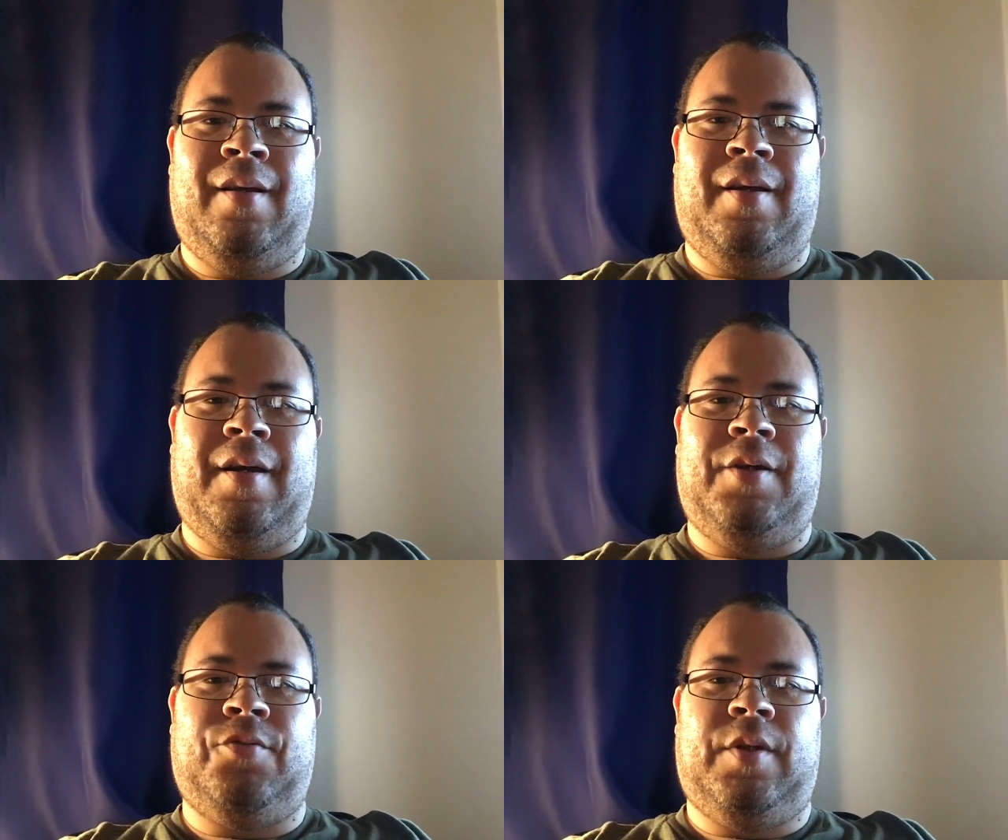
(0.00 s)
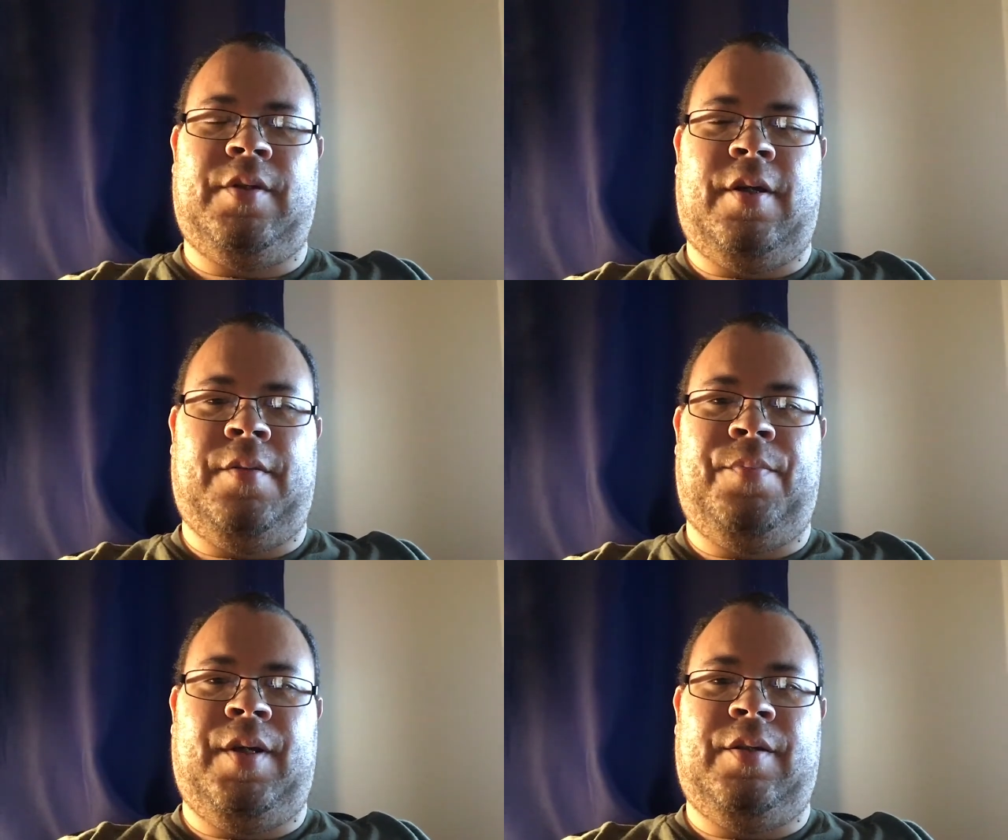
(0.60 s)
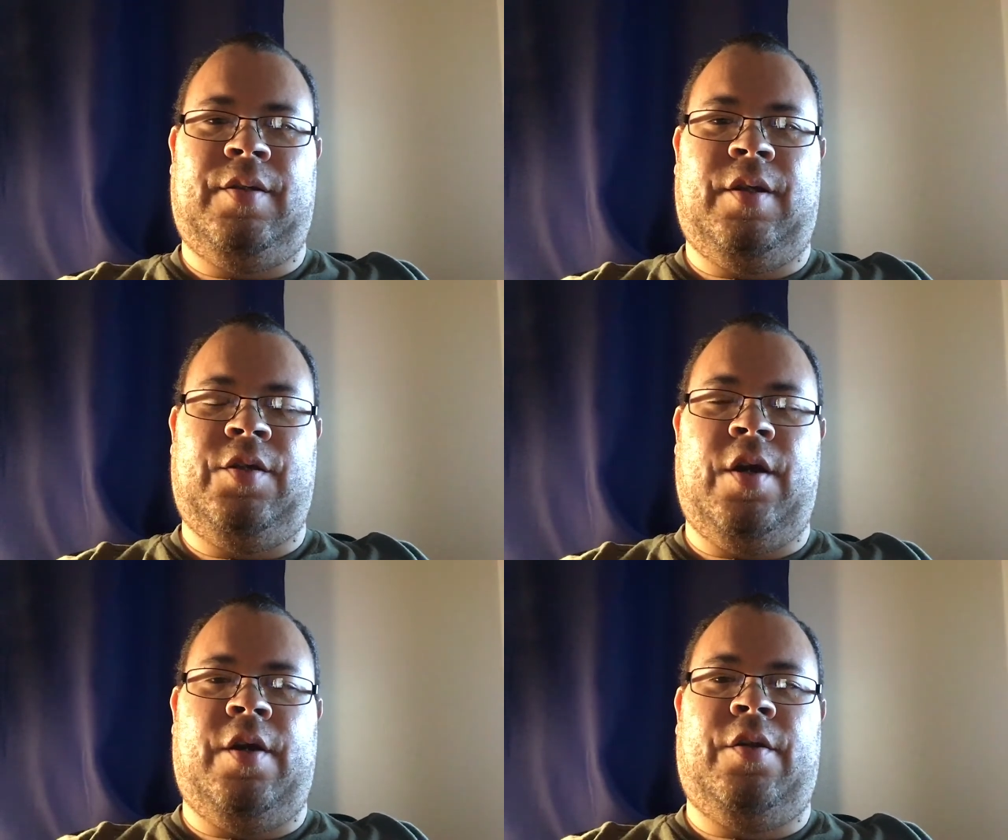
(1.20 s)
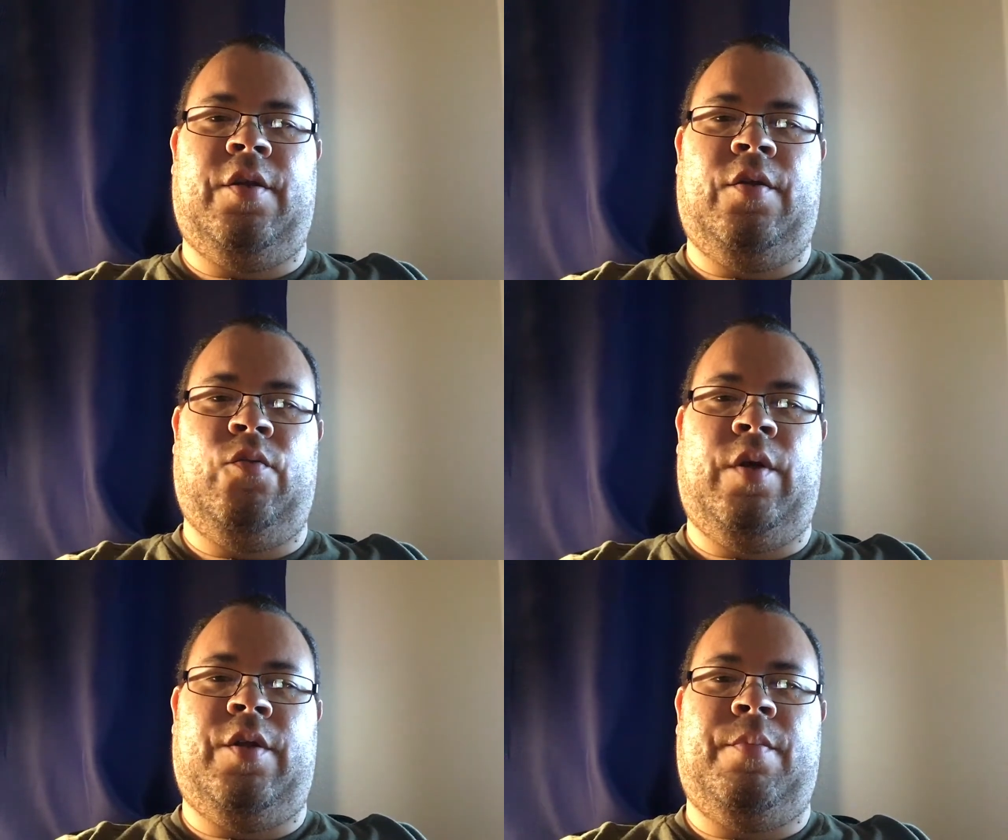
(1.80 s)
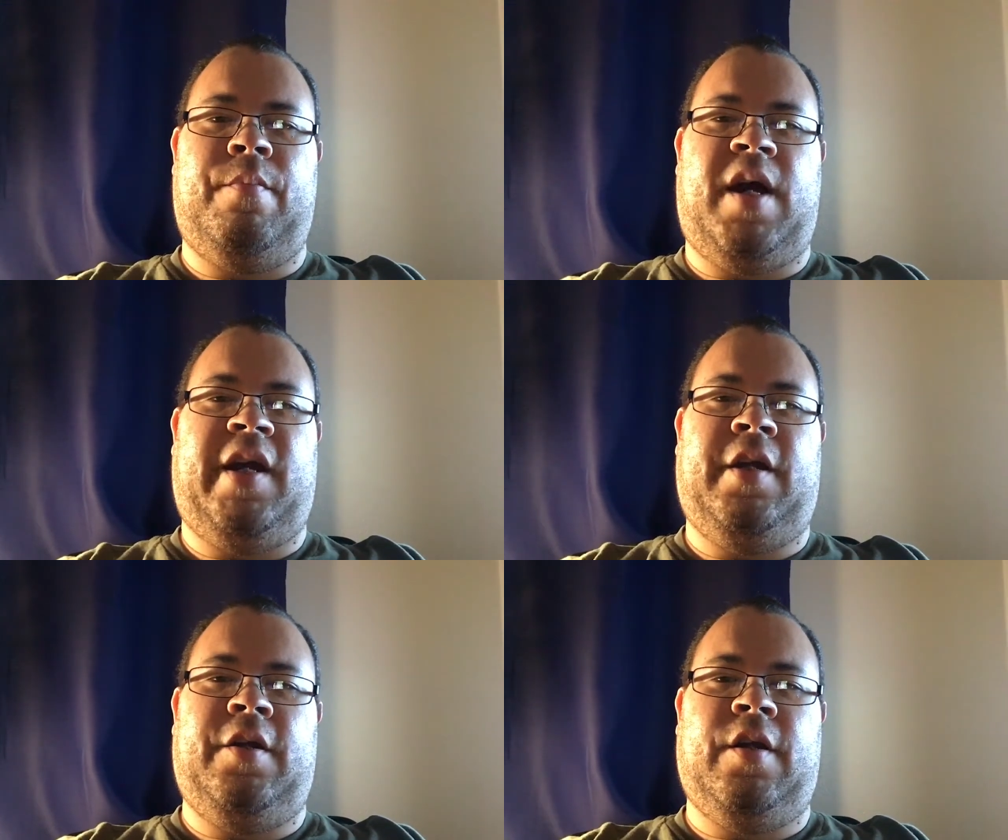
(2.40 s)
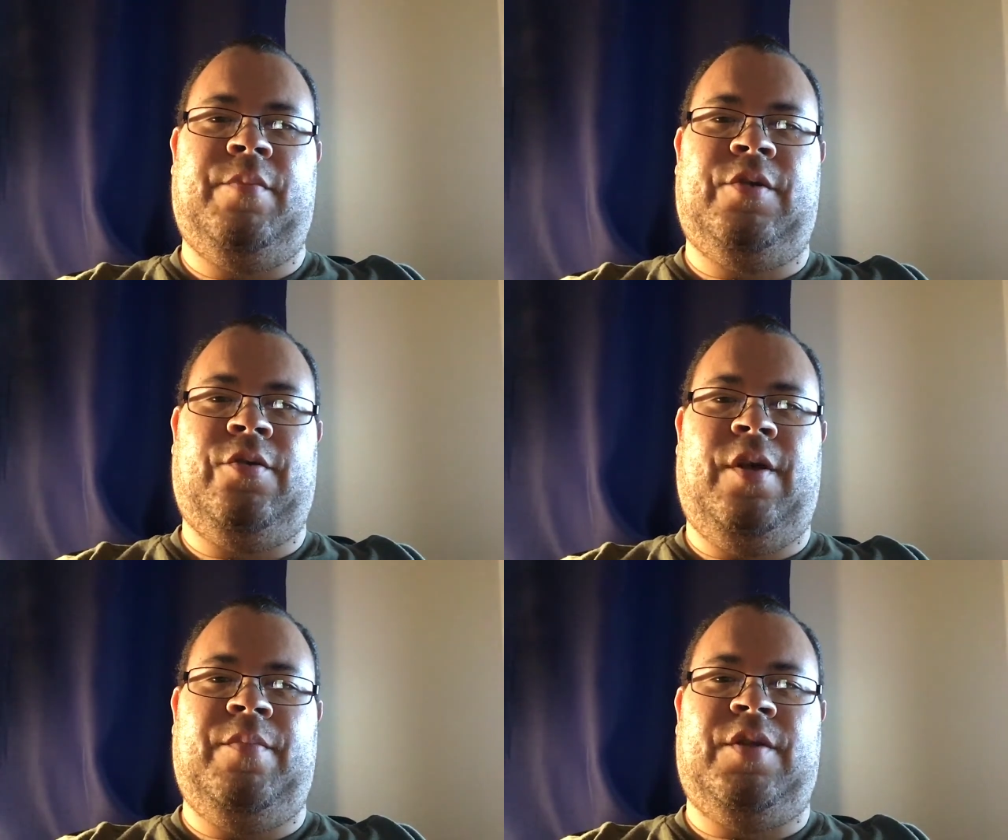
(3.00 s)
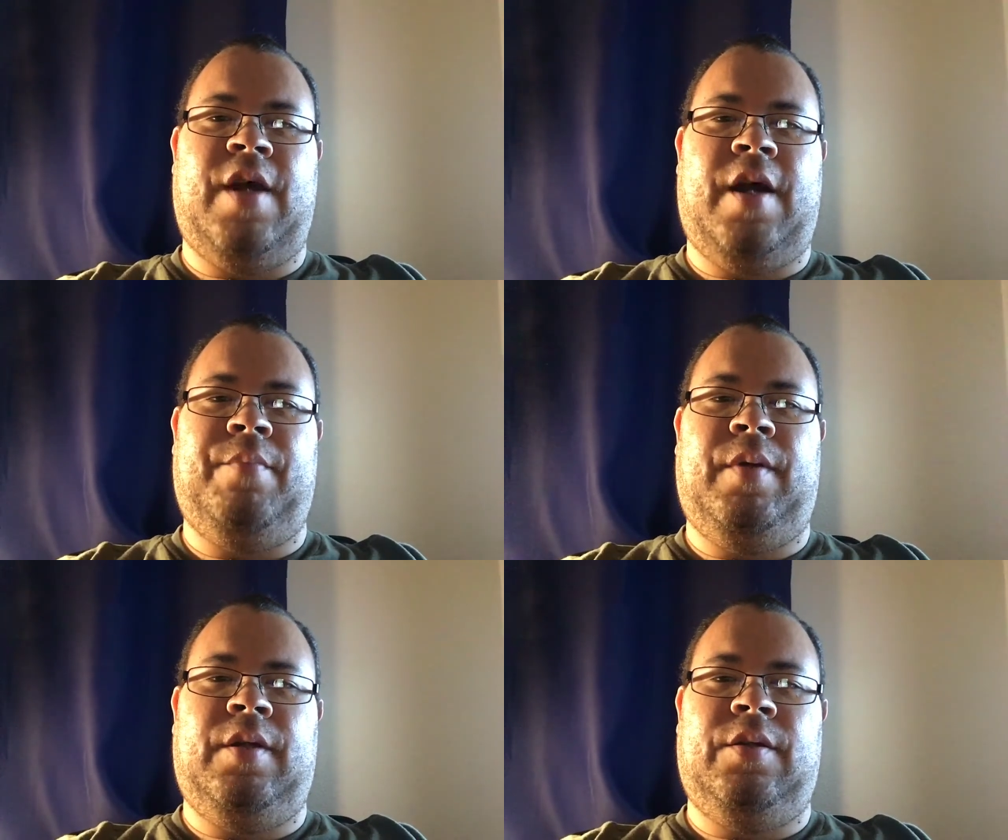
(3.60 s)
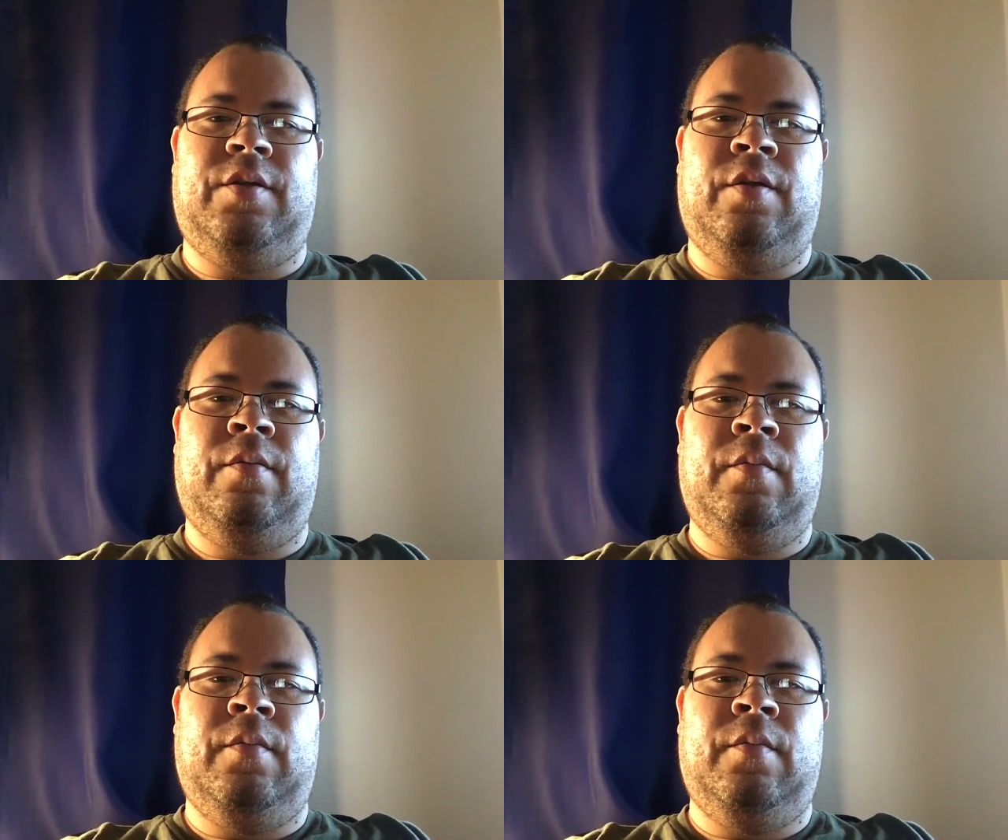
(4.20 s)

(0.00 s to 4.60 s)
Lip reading: Hey guys, what's up? It's Jonathan with myIncomeStreams.biz.